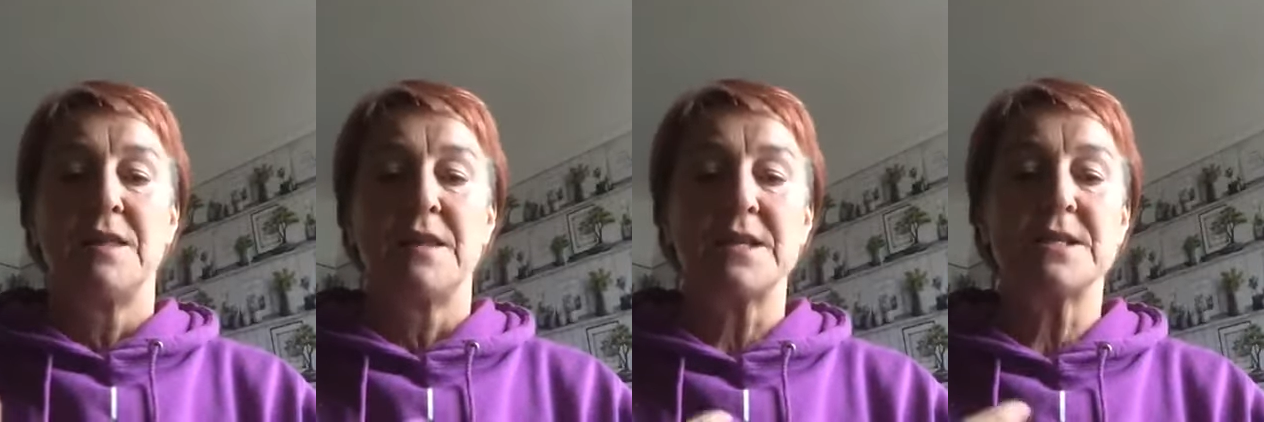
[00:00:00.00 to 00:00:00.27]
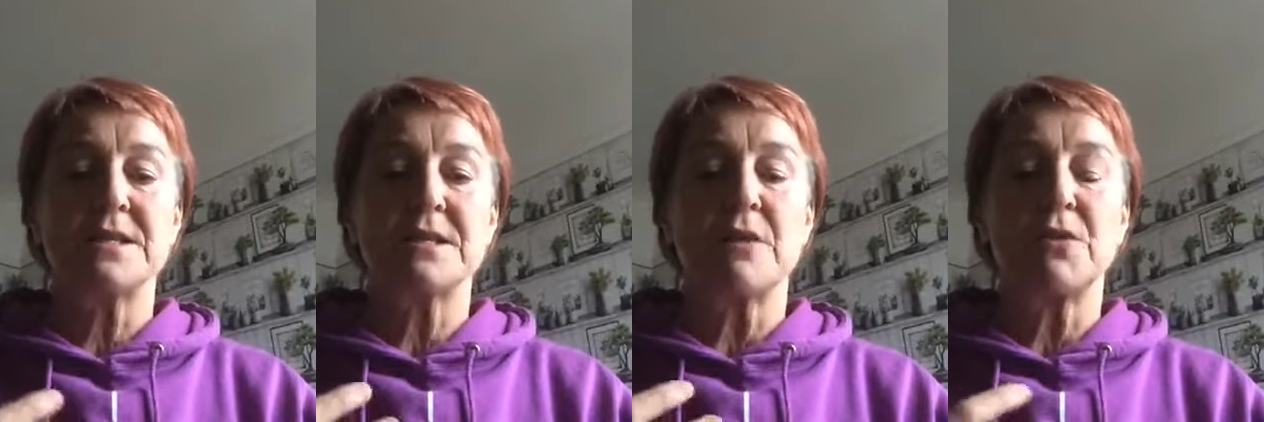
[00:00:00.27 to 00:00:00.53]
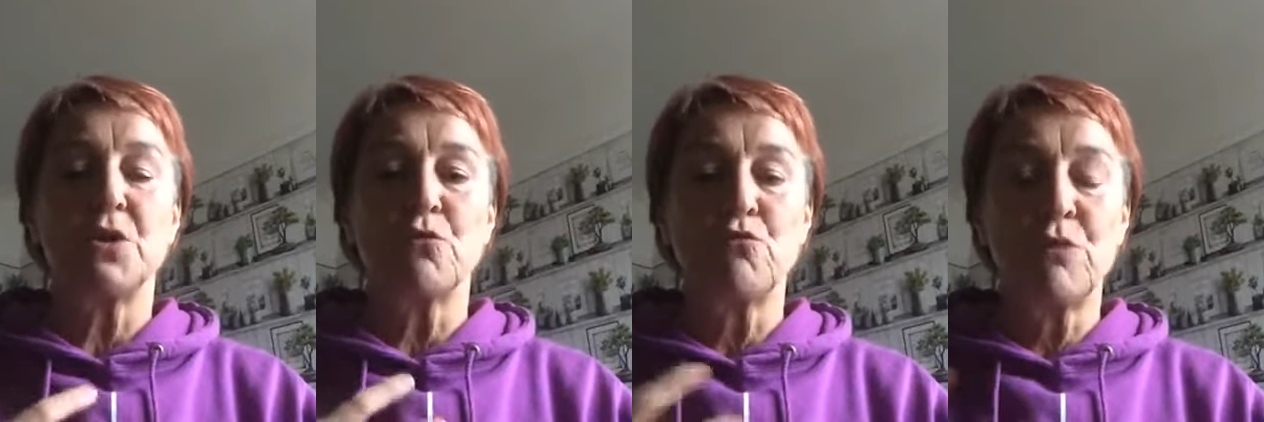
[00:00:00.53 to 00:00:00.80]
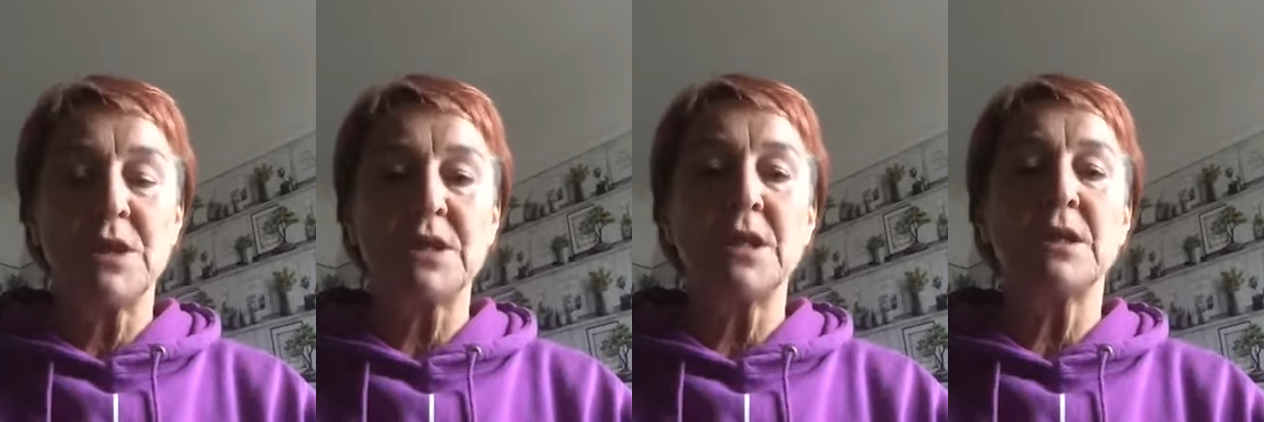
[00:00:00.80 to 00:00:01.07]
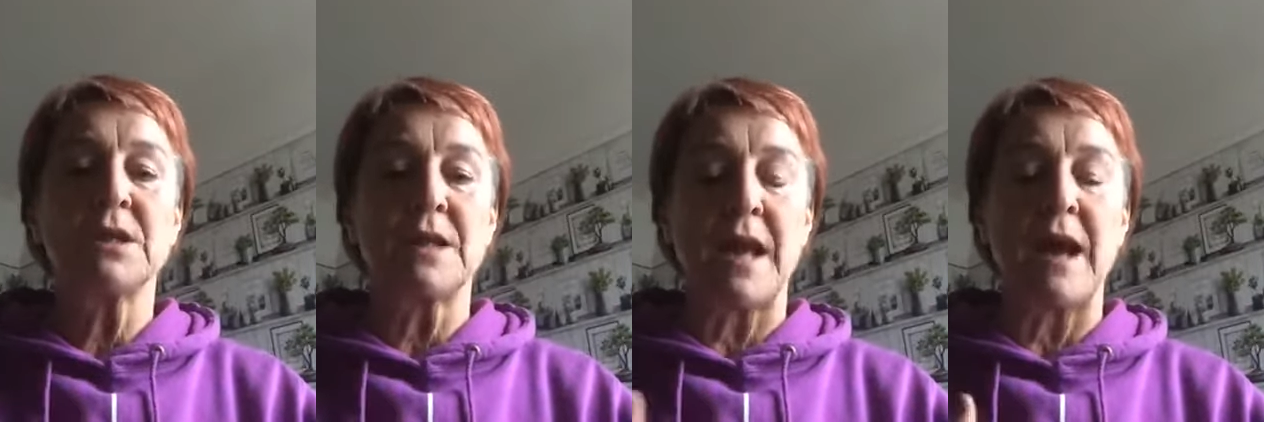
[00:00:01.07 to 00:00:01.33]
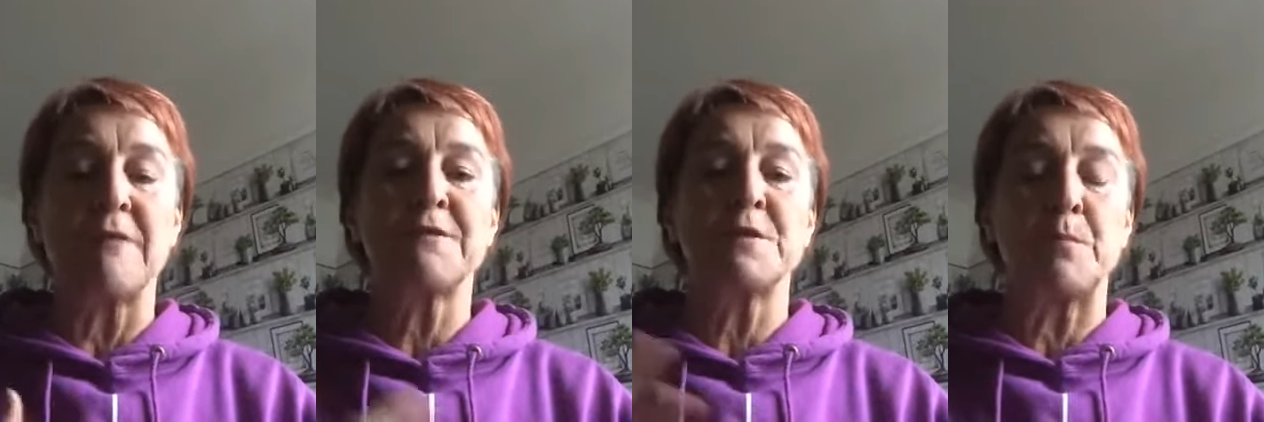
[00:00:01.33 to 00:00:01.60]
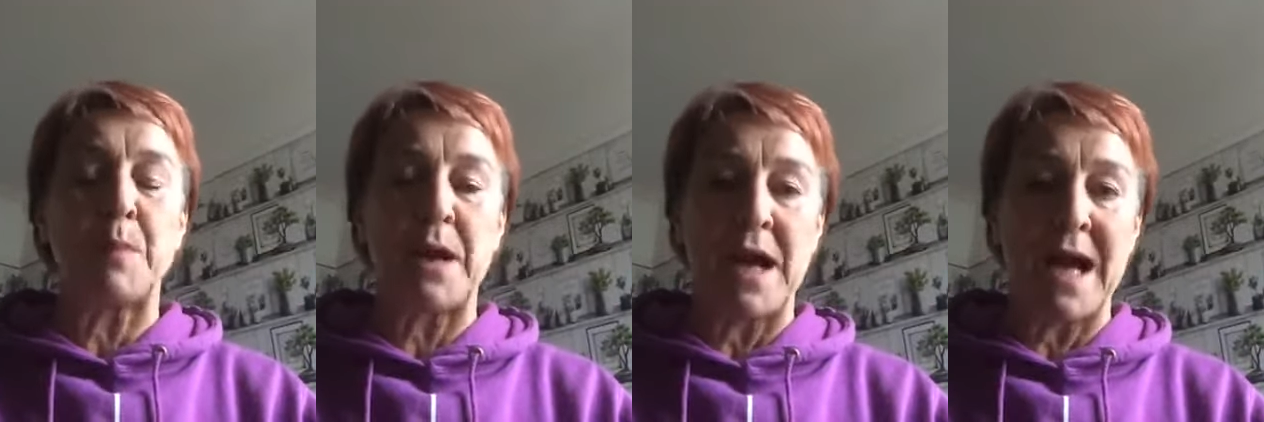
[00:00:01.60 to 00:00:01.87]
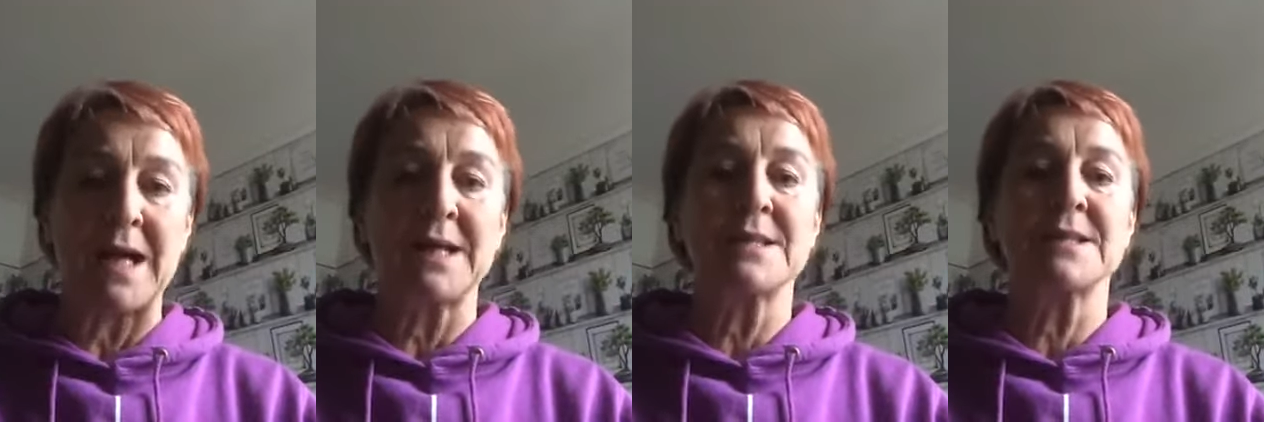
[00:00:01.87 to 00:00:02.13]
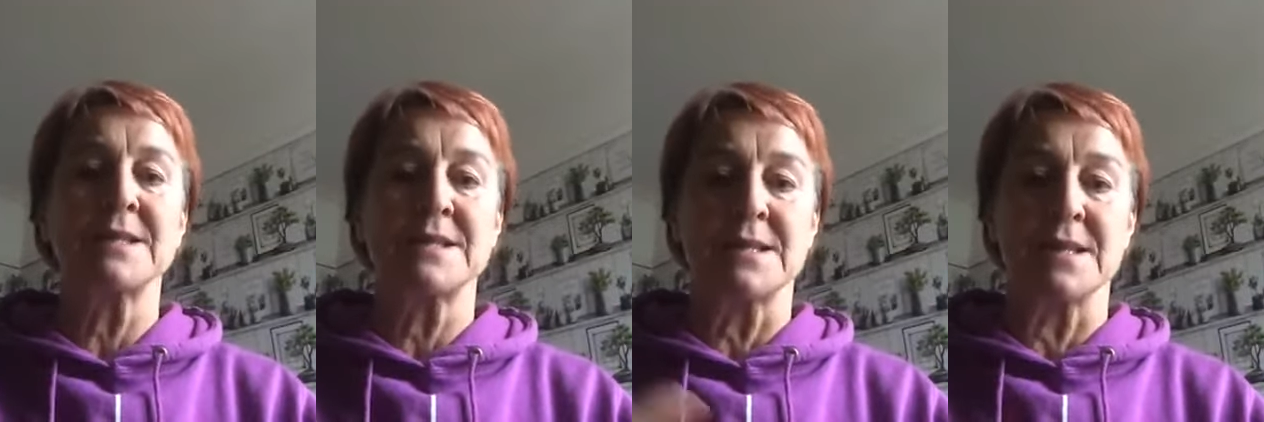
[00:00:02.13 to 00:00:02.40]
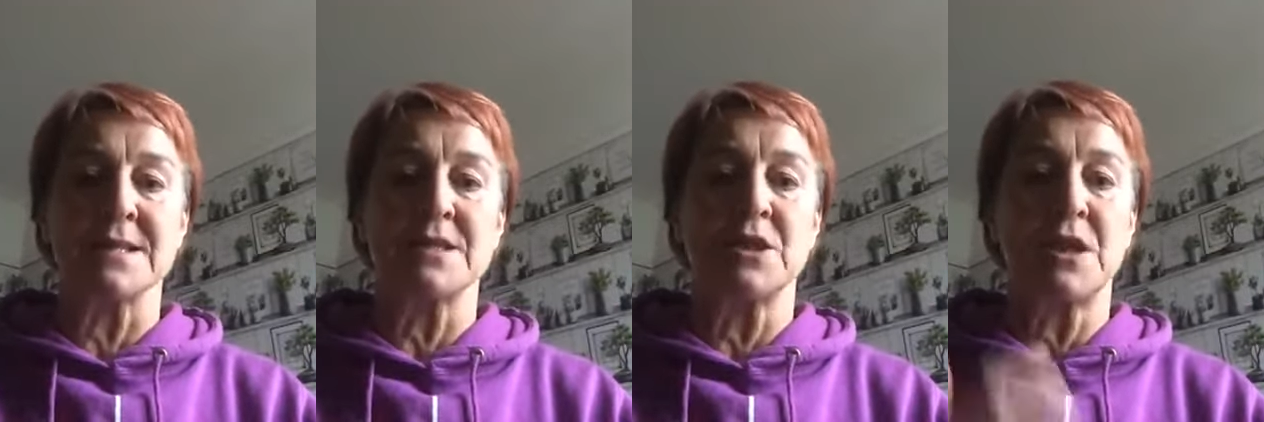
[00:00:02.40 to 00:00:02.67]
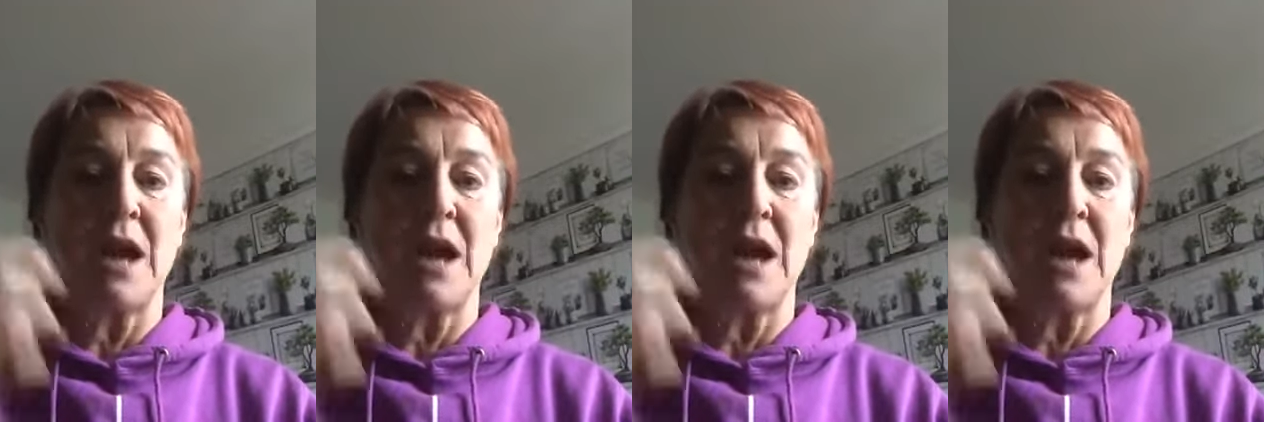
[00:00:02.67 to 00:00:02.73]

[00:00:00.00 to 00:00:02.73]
This is that you really, really have to practice this.